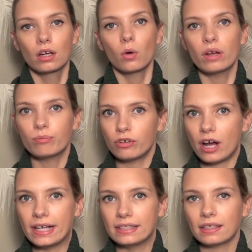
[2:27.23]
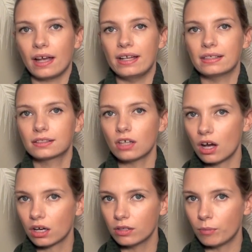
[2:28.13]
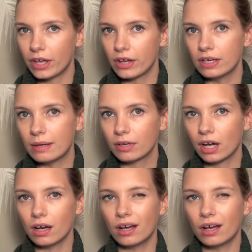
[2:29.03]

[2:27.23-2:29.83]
quite bright and it's darker than my own lip colour,